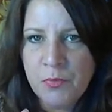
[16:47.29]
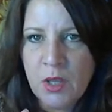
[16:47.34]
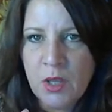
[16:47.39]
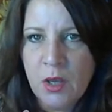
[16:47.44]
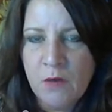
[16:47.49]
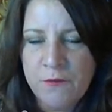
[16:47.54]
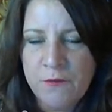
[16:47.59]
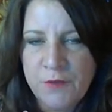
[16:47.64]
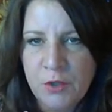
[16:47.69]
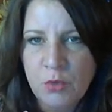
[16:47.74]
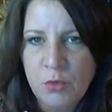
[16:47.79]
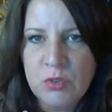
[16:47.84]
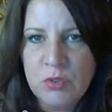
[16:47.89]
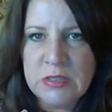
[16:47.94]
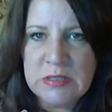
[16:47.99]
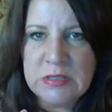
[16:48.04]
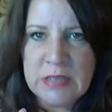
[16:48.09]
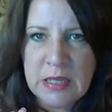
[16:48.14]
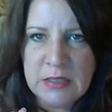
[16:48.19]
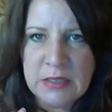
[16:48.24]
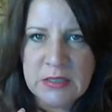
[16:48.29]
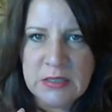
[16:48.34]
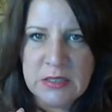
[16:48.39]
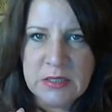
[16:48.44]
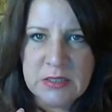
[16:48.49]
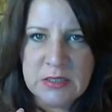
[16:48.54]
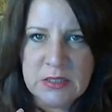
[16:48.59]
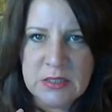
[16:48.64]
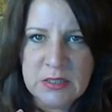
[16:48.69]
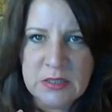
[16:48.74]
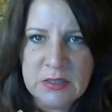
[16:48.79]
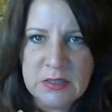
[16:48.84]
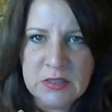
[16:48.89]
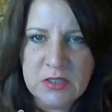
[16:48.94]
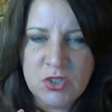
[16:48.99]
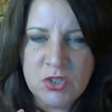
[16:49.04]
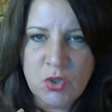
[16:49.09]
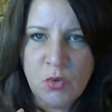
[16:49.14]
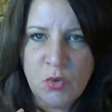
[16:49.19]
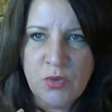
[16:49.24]
a few sentences
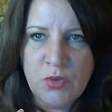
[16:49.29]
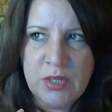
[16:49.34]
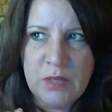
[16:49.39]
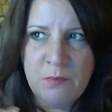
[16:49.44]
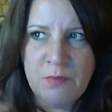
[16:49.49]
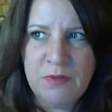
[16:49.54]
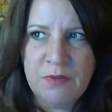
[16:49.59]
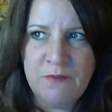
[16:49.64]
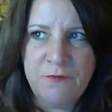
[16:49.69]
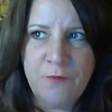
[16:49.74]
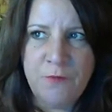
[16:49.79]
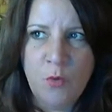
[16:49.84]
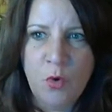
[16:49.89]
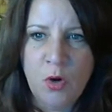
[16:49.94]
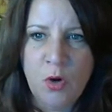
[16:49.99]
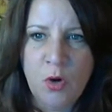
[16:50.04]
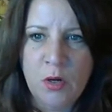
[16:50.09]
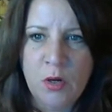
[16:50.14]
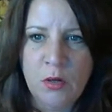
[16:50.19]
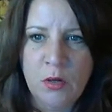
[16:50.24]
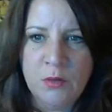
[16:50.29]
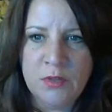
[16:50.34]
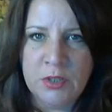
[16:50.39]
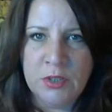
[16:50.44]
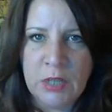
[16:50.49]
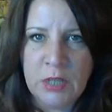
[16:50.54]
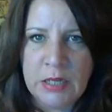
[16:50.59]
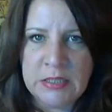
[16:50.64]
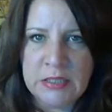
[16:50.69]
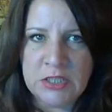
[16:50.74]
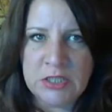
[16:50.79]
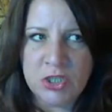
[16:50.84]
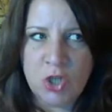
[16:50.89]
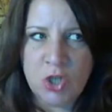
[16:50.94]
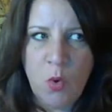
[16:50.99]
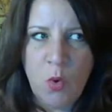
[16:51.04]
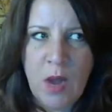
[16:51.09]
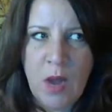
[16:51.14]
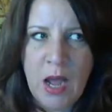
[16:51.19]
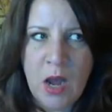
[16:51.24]
so that before the lights
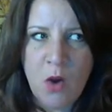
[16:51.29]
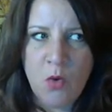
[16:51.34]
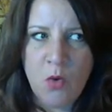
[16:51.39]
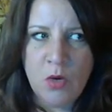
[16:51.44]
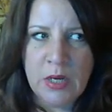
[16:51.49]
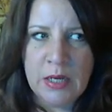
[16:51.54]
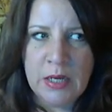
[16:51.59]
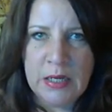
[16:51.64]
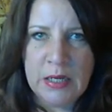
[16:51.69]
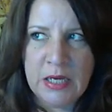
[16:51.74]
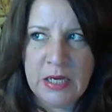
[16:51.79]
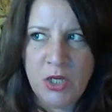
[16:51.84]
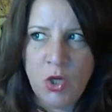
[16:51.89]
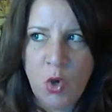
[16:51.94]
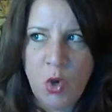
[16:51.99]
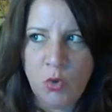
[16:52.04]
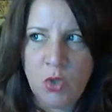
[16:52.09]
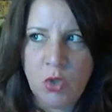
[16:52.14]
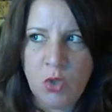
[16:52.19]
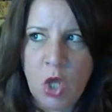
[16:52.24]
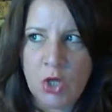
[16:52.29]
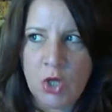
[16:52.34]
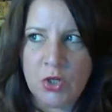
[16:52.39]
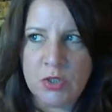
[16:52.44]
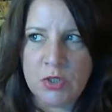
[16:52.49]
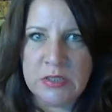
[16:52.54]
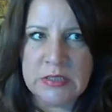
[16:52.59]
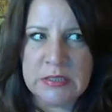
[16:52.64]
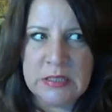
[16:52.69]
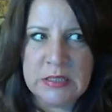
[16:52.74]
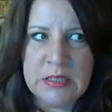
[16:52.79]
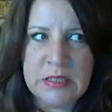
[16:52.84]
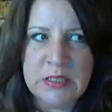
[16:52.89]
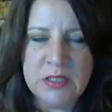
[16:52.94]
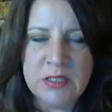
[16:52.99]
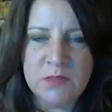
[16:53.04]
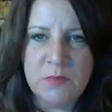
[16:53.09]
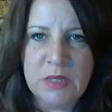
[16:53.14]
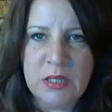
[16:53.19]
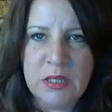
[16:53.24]
go out and he no longer
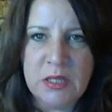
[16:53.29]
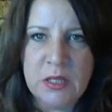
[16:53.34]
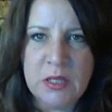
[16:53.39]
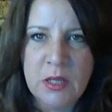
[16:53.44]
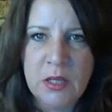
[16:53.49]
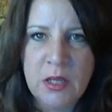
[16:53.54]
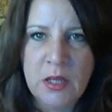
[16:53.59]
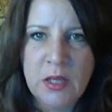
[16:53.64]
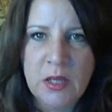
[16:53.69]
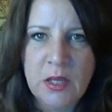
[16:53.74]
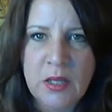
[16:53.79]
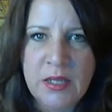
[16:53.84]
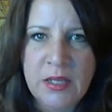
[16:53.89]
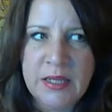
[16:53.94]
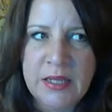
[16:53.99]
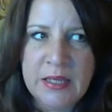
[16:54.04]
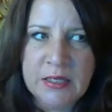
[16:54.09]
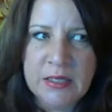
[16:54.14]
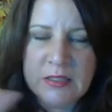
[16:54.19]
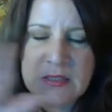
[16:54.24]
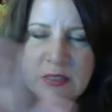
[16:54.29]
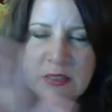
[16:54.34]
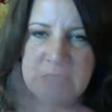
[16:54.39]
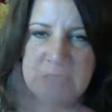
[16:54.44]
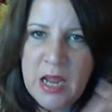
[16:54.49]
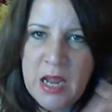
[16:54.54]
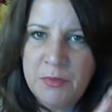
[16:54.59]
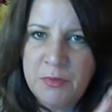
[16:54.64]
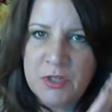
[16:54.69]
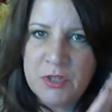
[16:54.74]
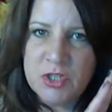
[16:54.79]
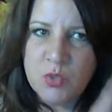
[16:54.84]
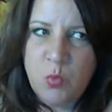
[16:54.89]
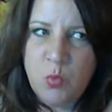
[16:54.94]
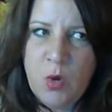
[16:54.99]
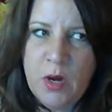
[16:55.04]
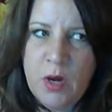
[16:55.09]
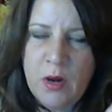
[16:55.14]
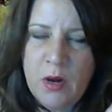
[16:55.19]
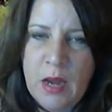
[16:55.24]
sees me, he can establish
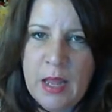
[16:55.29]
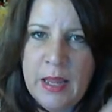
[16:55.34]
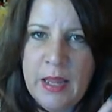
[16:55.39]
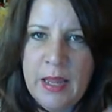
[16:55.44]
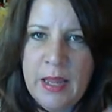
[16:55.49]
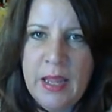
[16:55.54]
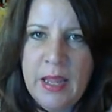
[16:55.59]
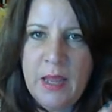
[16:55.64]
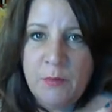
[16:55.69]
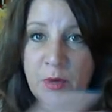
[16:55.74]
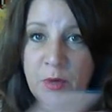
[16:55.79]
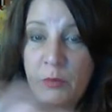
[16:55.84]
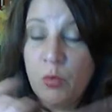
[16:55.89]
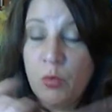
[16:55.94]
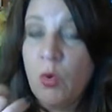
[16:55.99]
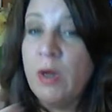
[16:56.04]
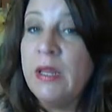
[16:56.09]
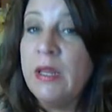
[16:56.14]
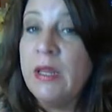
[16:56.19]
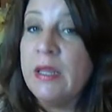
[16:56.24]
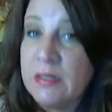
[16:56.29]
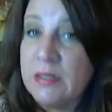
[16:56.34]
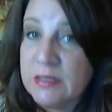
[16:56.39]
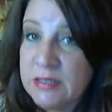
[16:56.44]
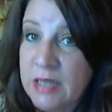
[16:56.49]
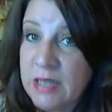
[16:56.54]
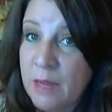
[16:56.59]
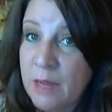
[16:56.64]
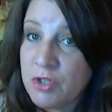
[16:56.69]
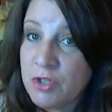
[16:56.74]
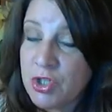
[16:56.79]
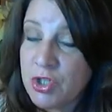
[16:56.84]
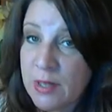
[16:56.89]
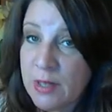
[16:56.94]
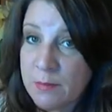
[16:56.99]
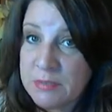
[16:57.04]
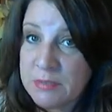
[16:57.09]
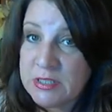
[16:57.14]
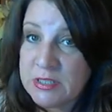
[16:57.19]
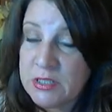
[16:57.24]
where I am. Number one, he can establish that
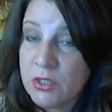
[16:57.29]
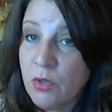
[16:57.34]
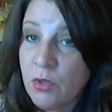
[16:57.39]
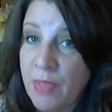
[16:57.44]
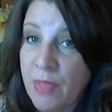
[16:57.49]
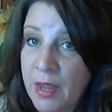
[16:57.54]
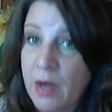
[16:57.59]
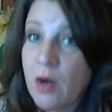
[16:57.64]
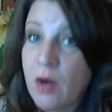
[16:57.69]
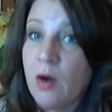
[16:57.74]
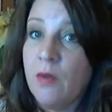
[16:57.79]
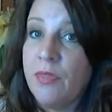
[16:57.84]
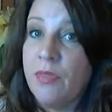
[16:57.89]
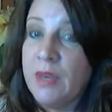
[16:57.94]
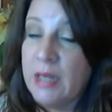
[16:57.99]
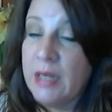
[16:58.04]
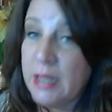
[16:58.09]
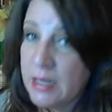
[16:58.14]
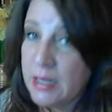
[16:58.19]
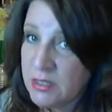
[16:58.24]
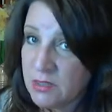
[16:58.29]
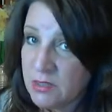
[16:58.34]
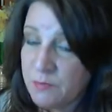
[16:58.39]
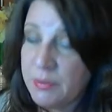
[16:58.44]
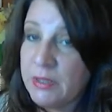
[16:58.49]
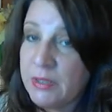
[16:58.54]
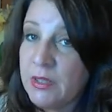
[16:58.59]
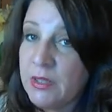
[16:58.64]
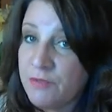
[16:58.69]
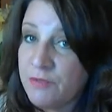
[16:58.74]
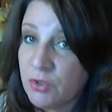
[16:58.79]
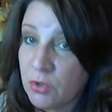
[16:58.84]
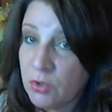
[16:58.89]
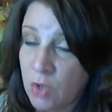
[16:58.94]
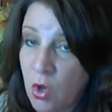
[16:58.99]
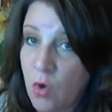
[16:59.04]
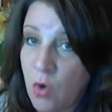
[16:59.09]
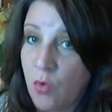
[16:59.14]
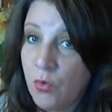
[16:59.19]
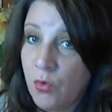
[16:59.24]
I'm still there, that he hasn't been left
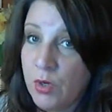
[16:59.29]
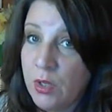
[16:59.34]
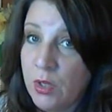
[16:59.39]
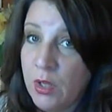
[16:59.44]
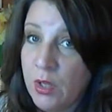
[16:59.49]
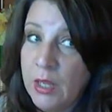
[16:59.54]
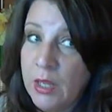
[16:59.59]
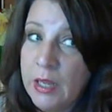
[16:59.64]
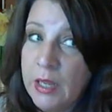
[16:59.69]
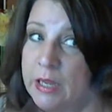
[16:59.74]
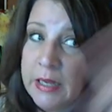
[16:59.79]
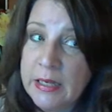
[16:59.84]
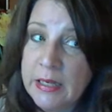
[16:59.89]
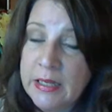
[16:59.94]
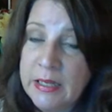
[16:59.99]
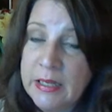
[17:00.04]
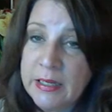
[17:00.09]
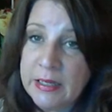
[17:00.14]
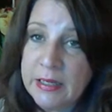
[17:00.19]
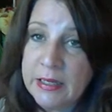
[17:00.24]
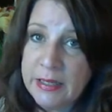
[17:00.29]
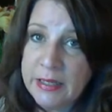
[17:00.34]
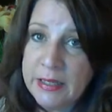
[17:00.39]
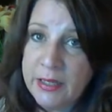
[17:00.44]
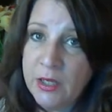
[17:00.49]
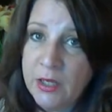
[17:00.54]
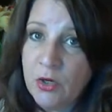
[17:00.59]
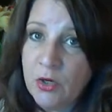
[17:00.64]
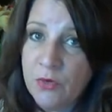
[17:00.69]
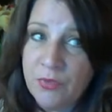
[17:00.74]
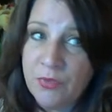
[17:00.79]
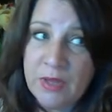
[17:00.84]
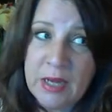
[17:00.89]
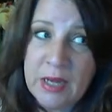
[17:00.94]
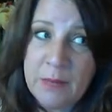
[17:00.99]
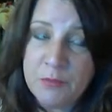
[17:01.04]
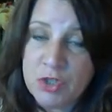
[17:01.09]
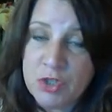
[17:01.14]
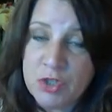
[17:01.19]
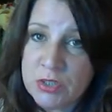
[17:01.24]
alone, and he can hear that
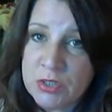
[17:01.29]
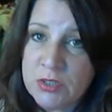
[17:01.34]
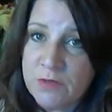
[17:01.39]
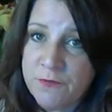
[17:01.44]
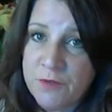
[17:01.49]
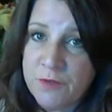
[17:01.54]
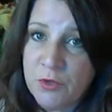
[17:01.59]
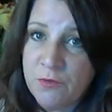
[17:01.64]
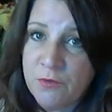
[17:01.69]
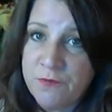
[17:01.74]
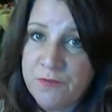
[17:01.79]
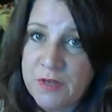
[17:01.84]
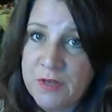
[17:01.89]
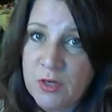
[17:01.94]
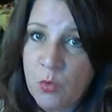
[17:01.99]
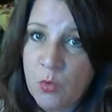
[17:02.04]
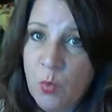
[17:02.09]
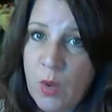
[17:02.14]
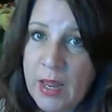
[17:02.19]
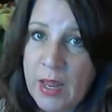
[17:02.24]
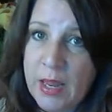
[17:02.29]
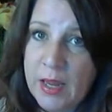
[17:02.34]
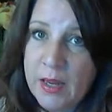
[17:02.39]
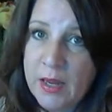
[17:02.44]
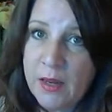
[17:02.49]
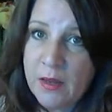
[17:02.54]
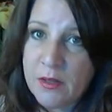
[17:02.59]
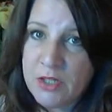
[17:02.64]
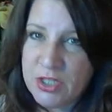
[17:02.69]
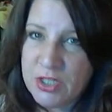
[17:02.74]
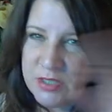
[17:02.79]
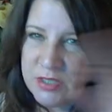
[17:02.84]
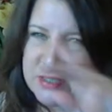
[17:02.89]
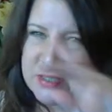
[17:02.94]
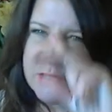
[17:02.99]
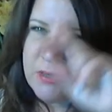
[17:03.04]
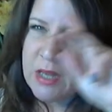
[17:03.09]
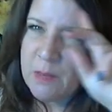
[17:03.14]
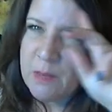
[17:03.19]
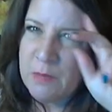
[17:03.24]
I'm just a few feet away. Do you
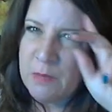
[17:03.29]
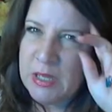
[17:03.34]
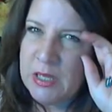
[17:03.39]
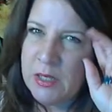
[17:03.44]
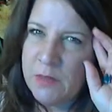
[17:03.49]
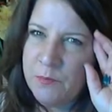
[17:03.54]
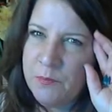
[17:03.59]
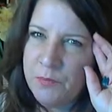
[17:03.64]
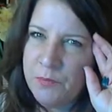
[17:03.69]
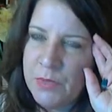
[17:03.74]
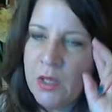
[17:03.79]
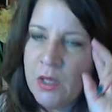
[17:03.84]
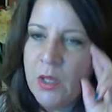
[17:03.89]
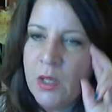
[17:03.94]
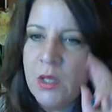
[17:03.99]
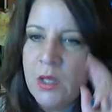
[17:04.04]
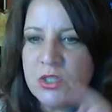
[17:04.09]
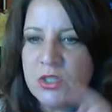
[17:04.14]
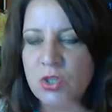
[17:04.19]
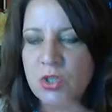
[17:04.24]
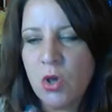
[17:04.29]
see what I mean? So